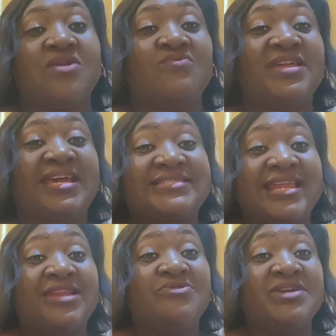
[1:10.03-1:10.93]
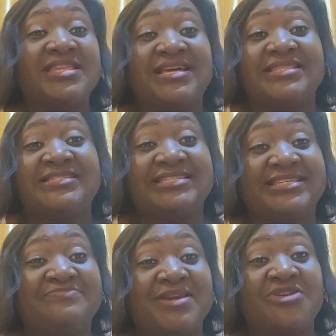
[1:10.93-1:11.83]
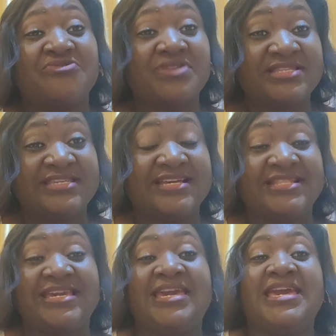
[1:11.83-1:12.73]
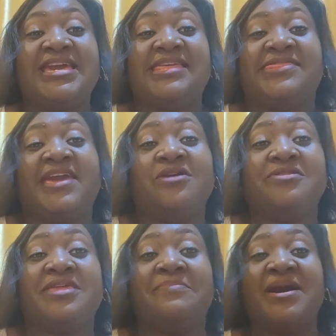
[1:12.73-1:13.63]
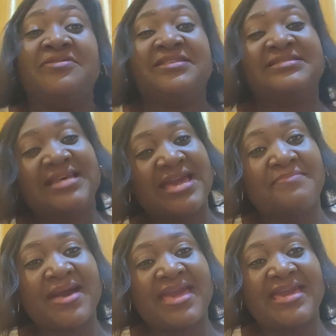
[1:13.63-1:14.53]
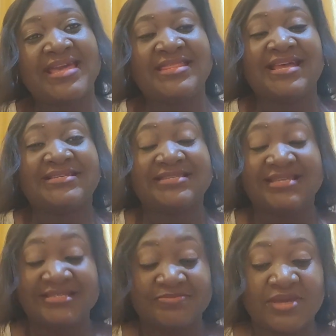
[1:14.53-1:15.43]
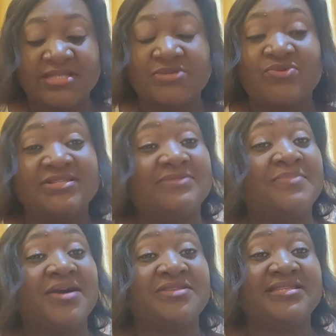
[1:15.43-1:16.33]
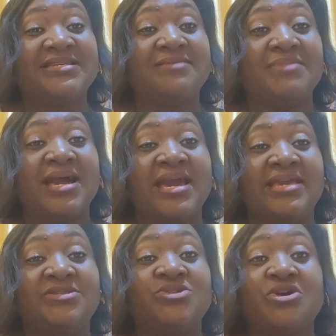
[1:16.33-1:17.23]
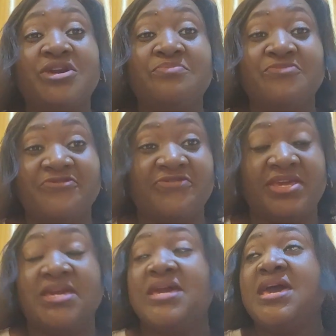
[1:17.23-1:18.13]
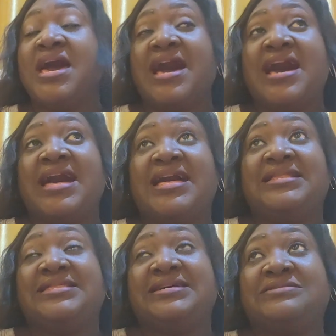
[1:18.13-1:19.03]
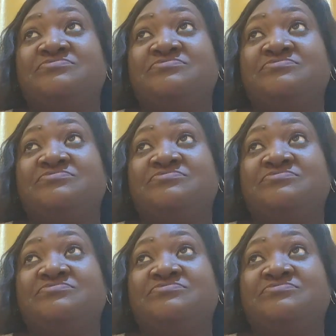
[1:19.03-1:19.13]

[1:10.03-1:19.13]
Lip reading: when I started looking at the statement critically, thank God about the time I heard that statement was about the time I saw a movie. And